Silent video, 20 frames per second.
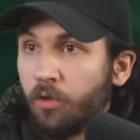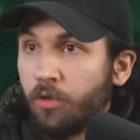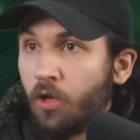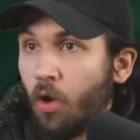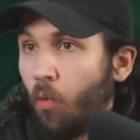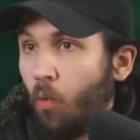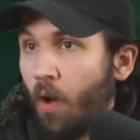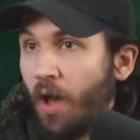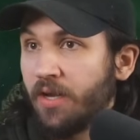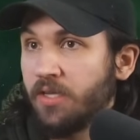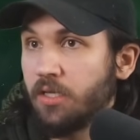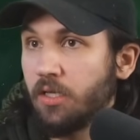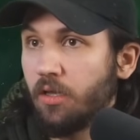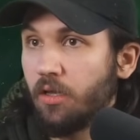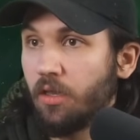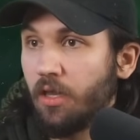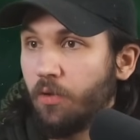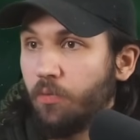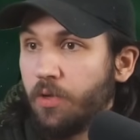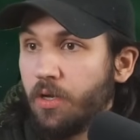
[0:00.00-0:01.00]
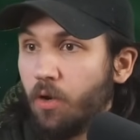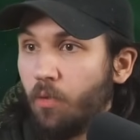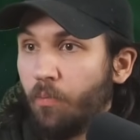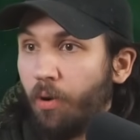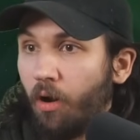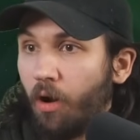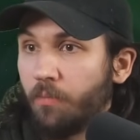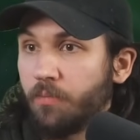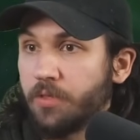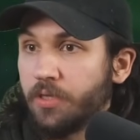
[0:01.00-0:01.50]
Yo, why does it look like we go
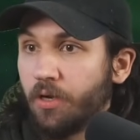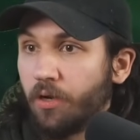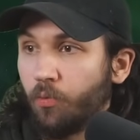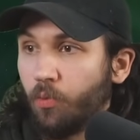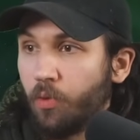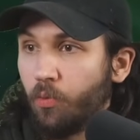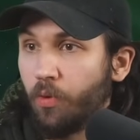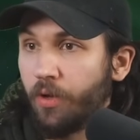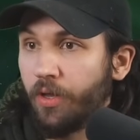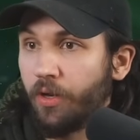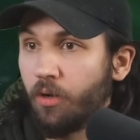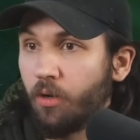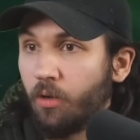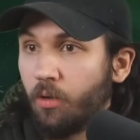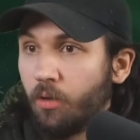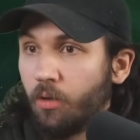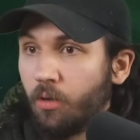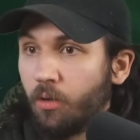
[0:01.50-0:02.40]
Barbs here and we win?